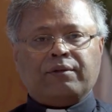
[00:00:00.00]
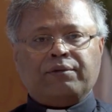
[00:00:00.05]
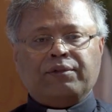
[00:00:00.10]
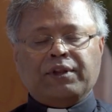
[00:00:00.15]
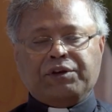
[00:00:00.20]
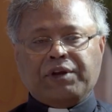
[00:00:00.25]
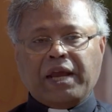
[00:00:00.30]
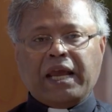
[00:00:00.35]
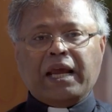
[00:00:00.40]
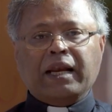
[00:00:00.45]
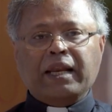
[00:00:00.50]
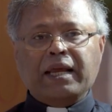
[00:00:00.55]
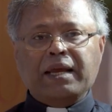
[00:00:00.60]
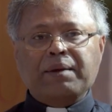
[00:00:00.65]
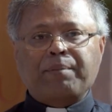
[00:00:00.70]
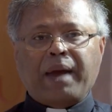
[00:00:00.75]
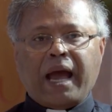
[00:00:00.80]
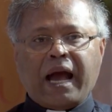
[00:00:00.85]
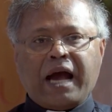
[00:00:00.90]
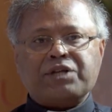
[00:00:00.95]
the daily
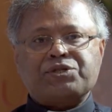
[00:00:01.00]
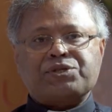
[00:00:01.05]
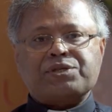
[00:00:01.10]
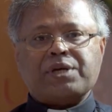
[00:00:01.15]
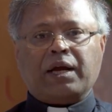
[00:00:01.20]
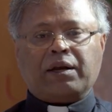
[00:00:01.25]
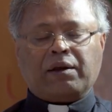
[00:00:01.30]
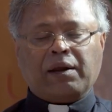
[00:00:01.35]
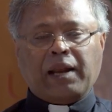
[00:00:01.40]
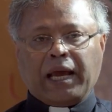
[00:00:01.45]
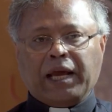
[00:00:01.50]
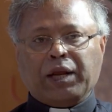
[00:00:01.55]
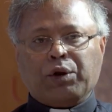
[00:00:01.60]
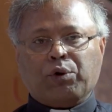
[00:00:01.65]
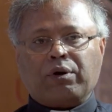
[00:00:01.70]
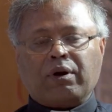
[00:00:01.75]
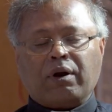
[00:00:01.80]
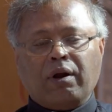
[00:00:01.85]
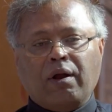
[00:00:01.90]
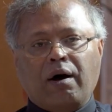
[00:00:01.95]
Mass at 9
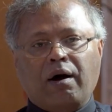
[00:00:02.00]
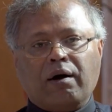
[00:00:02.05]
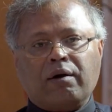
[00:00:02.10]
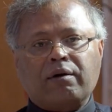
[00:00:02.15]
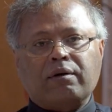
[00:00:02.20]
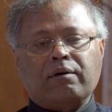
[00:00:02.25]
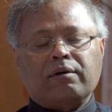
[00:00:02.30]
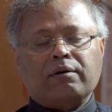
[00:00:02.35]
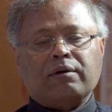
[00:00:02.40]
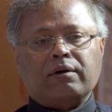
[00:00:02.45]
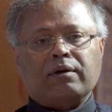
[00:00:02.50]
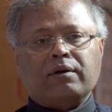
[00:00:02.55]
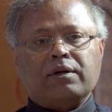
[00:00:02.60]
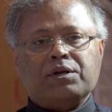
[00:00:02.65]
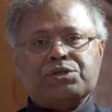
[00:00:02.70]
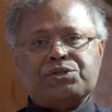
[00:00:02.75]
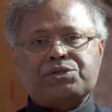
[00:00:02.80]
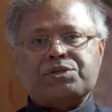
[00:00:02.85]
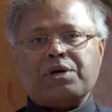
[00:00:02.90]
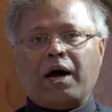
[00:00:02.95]
o'clock,
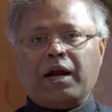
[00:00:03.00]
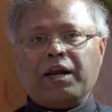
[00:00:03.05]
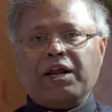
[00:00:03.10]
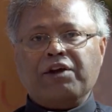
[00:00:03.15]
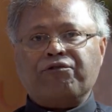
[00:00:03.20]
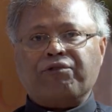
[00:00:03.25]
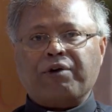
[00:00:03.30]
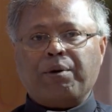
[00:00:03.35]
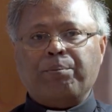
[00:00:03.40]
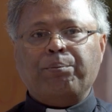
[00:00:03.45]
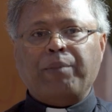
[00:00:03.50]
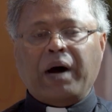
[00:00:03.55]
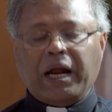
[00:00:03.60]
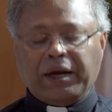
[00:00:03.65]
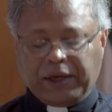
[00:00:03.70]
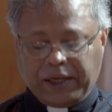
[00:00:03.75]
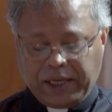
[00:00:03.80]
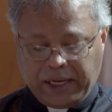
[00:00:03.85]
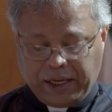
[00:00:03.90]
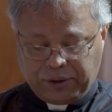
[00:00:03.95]
starting from
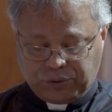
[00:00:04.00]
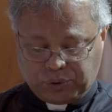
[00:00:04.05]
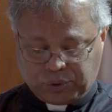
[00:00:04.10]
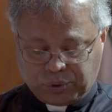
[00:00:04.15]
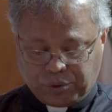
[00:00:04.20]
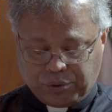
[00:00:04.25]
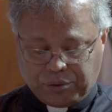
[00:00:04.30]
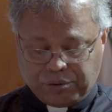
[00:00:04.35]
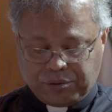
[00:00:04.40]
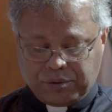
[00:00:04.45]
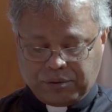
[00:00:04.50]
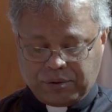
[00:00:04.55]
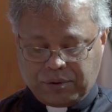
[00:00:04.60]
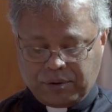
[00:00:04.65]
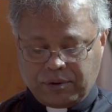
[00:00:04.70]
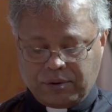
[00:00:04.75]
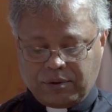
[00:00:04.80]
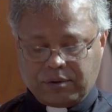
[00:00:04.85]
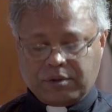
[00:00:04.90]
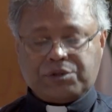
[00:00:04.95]
Monday through
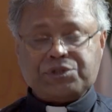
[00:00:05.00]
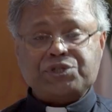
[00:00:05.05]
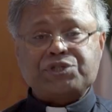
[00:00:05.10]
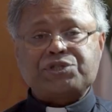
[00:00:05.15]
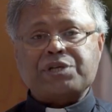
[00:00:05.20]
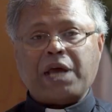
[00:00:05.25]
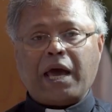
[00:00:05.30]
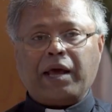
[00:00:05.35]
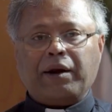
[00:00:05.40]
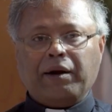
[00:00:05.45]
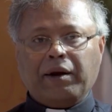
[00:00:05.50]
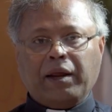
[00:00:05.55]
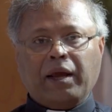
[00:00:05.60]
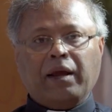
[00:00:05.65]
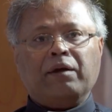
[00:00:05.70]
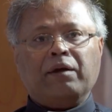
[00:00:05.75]
Saturday.